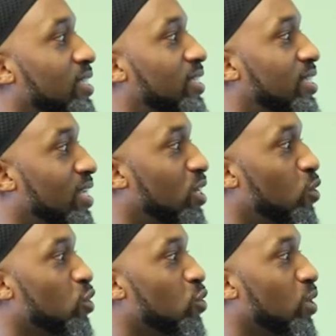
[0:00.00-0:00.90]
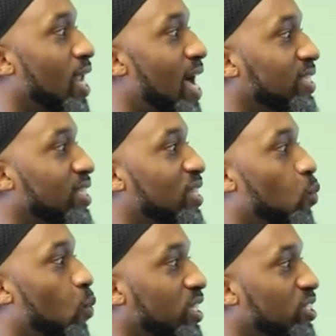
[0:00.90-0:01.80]
still utilizing the
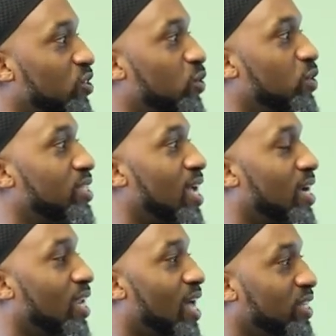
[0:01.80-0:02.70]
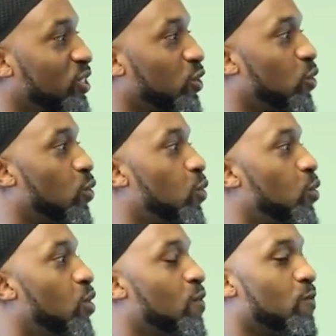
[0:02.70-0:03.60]
Western psychological
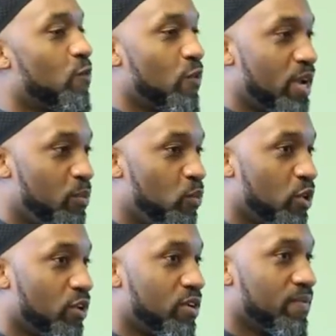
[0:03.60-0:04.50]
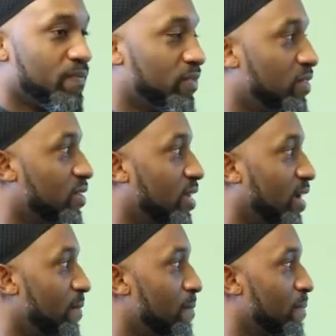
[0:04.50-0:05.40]
framework.
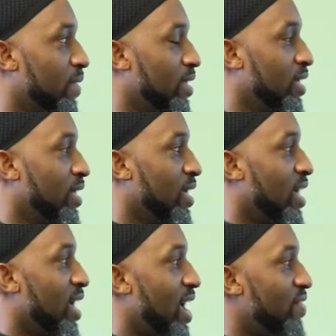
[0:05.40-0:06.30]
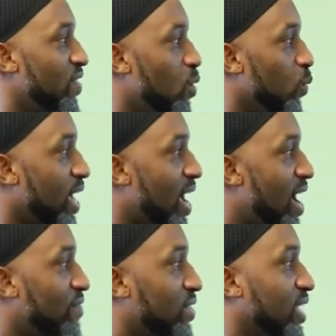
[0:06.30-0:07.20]
Okay? And then we
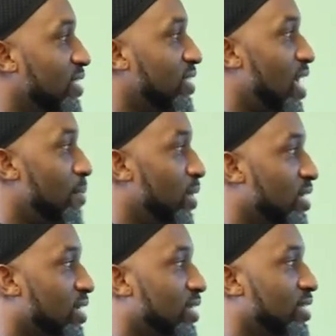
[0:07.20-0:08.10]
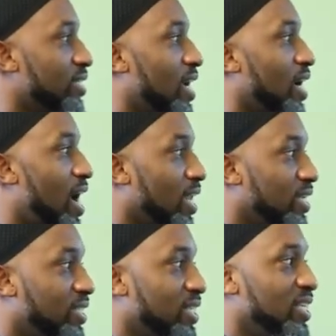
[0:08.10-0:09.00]
have the Islamic
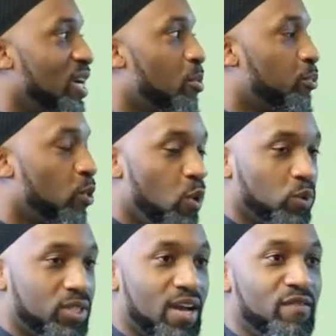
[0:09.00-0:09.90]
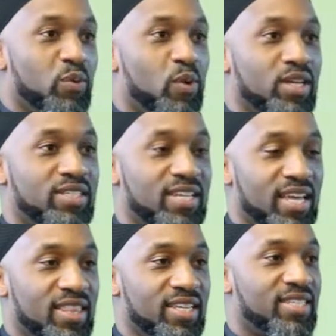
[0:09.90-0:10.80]
psychology approach. Everyone
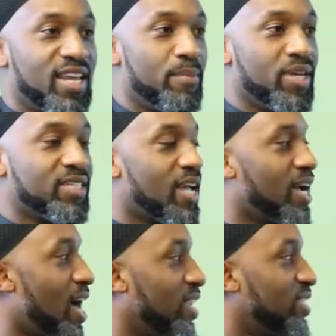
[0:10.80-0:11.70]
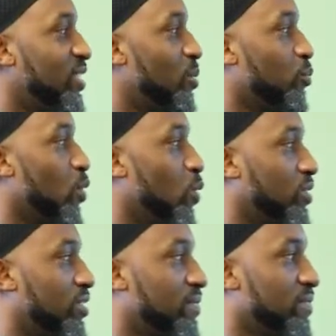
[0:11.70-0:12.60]
say the Islamic psychology
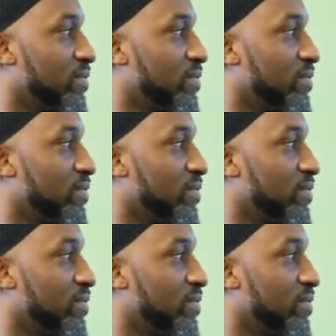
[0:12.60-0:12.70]
approach